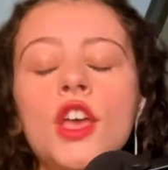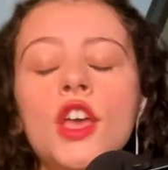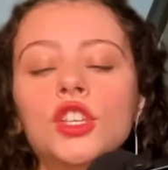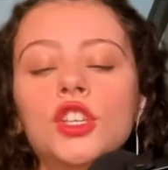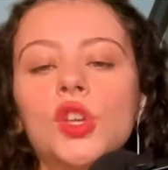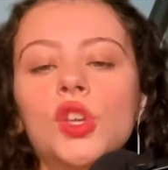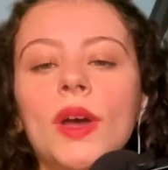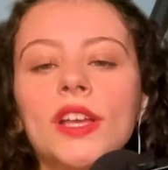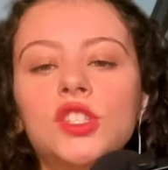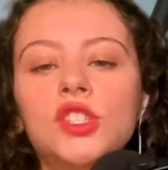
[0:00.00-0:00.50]

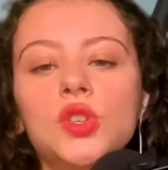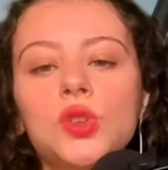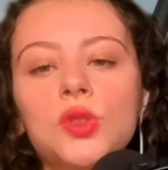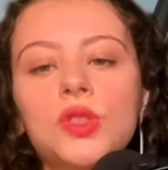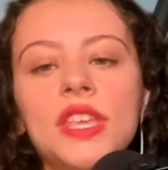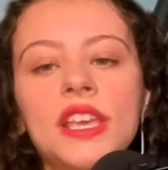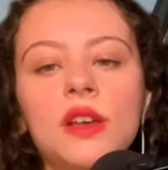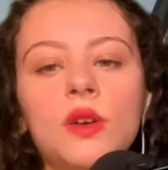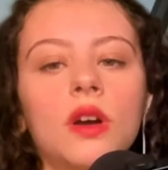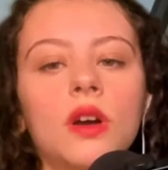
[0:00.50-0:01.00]
So I do
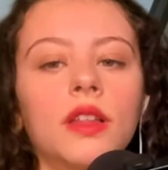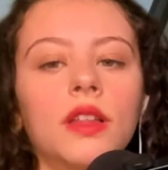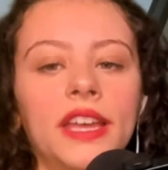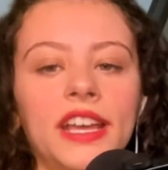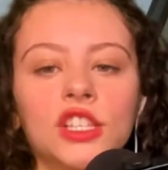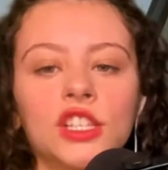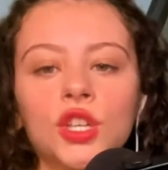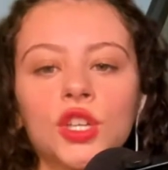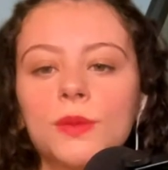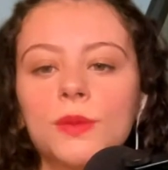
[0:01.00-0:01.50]
think, like,
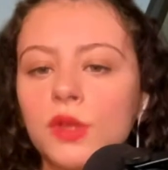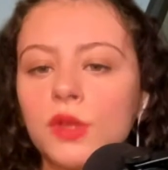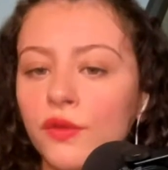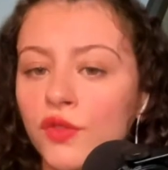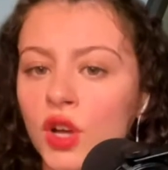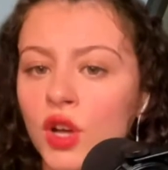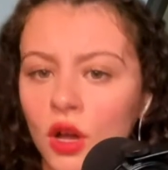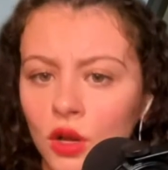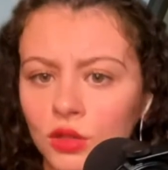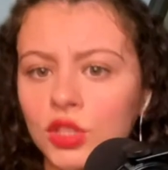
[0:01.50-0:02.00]
in terms of
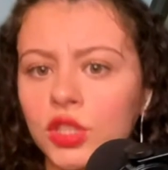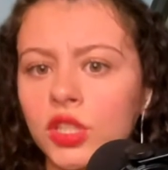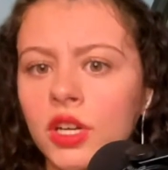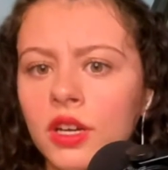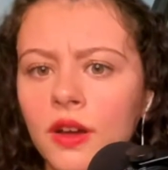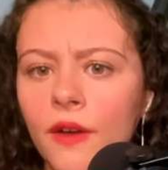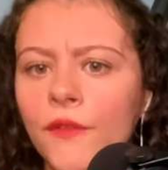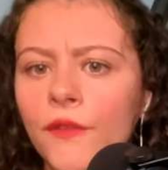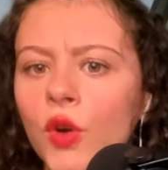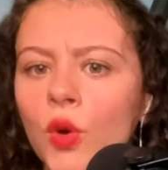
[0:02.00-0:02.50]

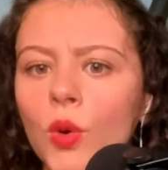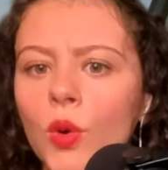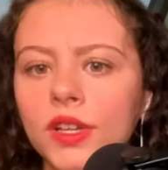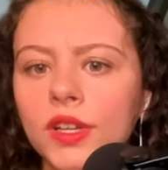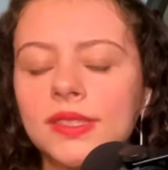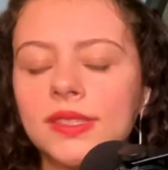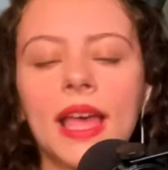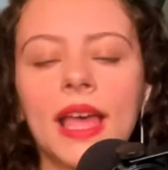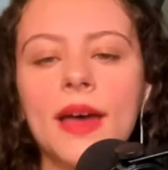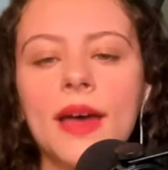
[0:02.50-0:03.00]
culture, of
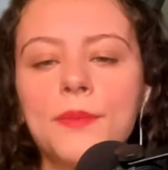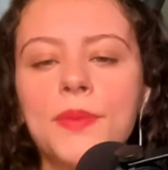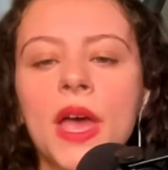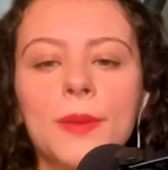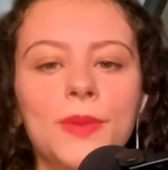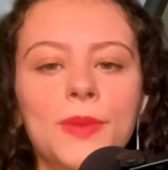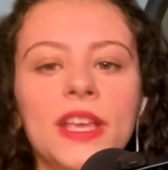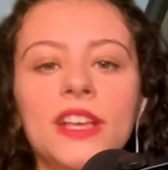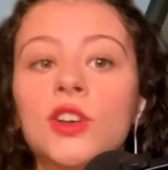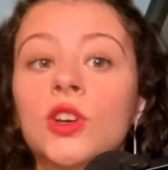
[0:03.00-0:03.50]
course, that
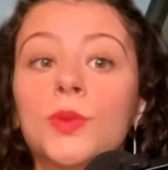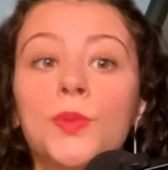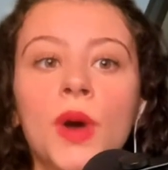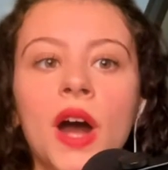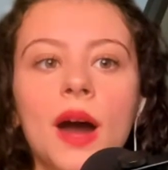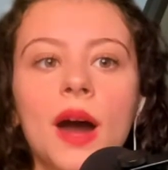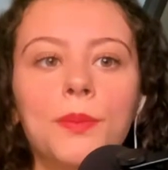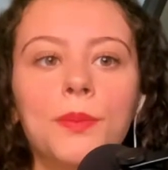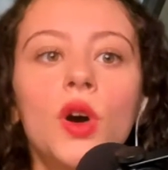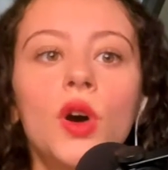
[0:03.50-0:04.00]
Pepe could
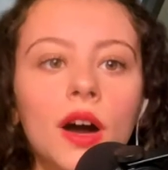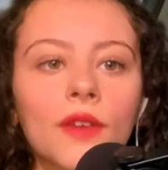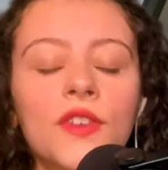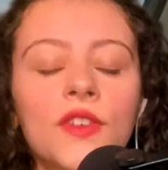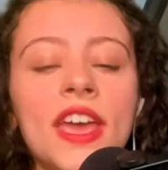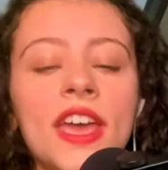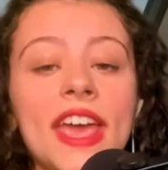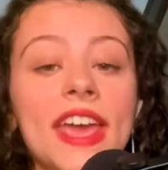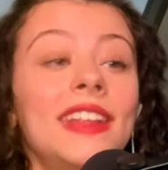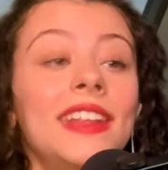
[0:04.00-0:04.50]
pop off,
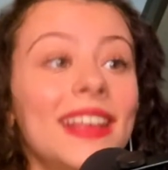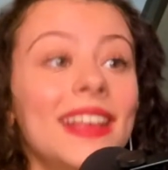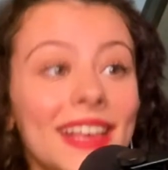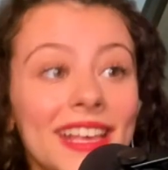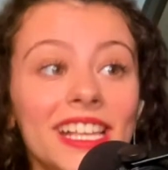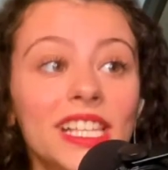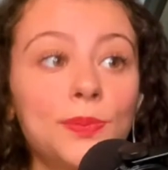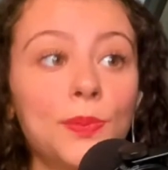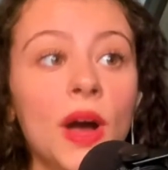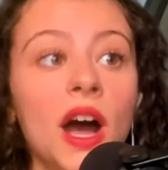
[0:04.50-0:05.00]
and it
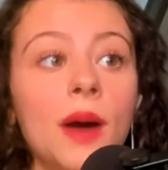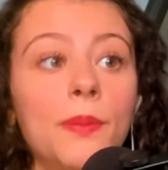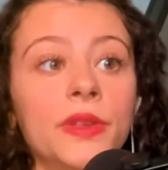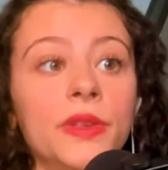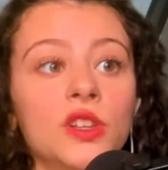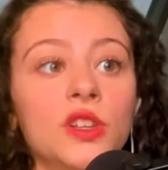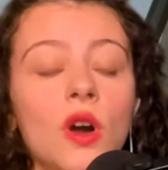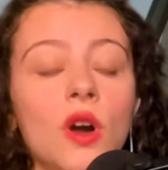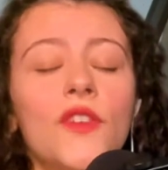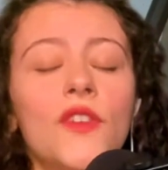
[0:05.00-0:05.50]
is
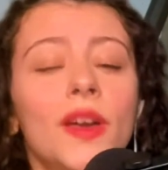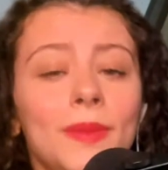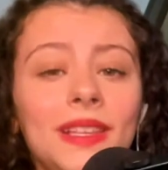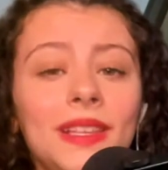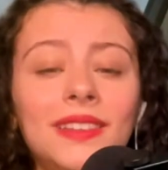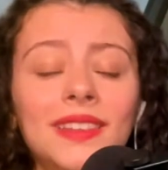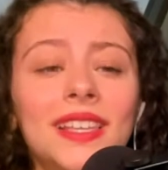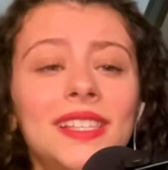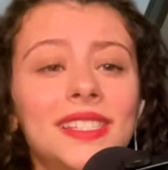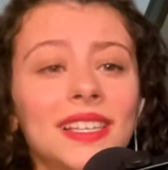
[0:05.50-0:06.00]
popping off. I
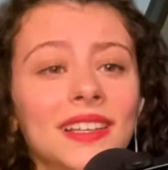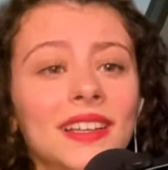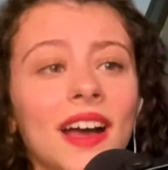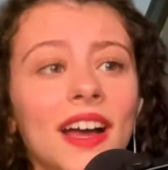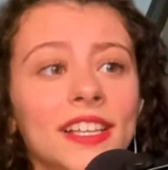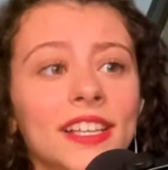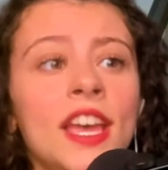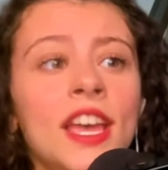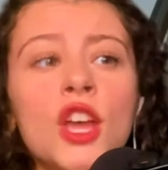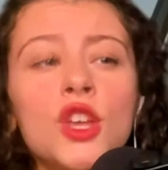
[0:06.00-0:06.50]
mean, listen,
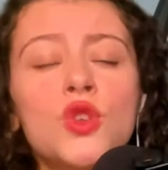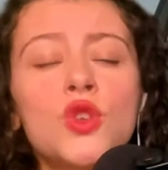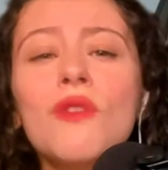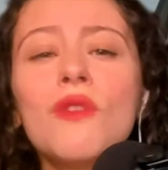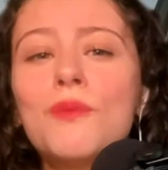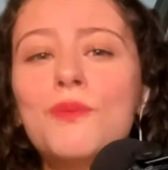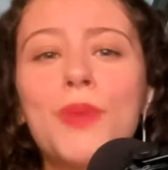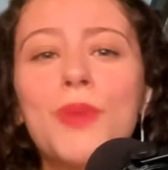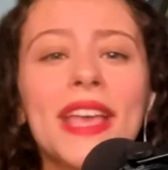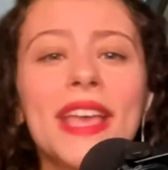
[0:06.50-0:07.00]
guys, you
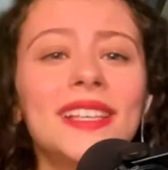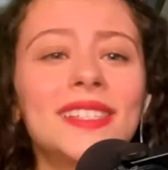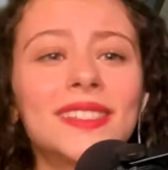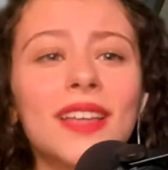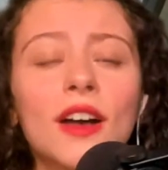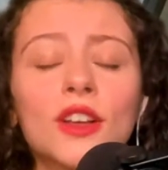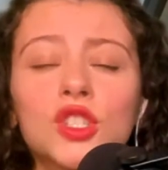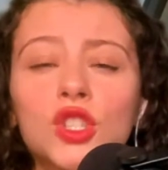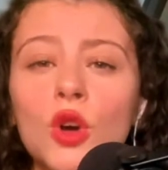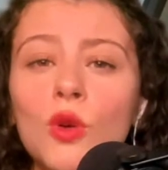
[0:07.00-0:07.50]
have bank
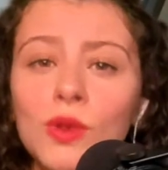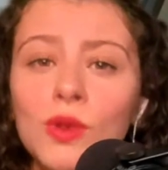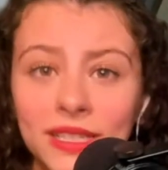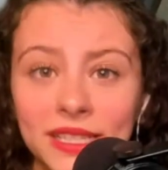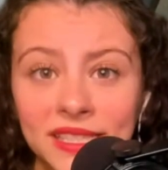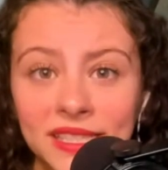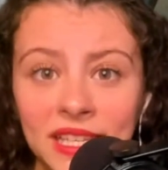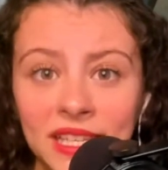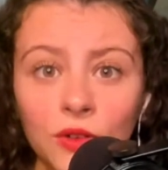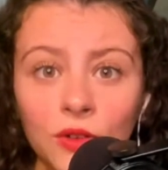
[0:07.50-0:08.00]
stocks going to
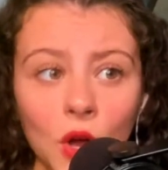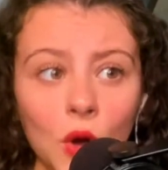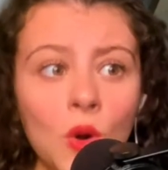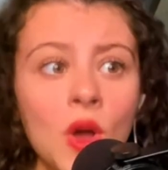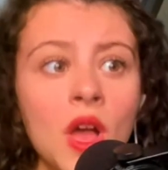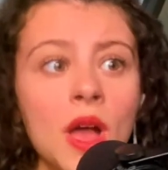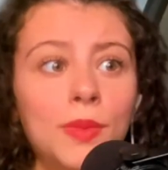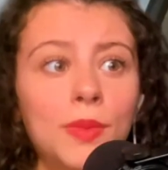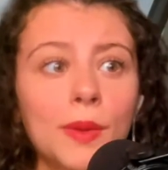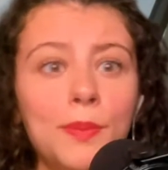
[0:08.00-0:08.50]
zero,
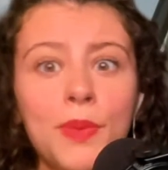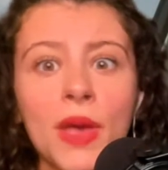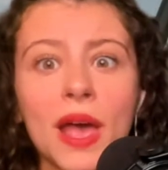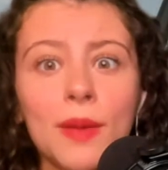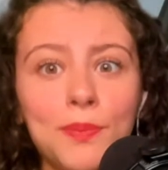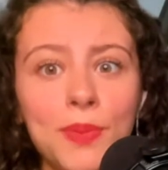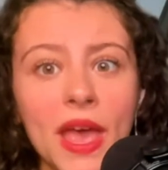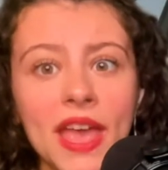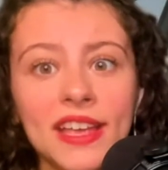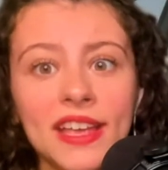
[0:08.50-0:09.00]
but
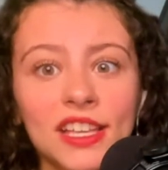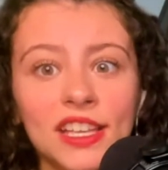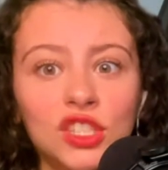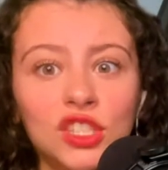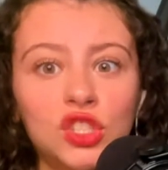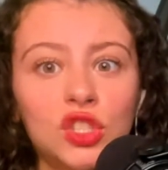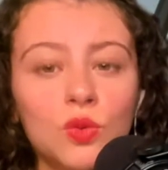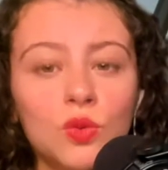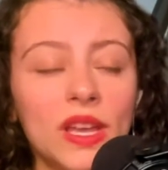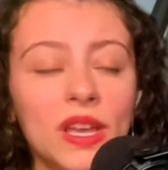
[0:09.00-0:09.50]
Pepe is
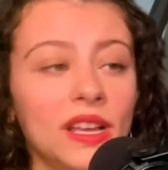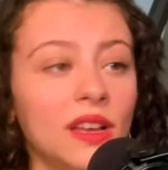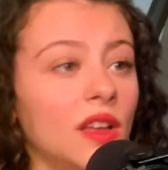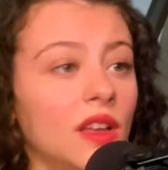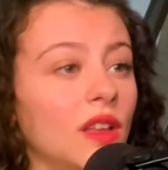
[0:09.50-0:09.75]
doing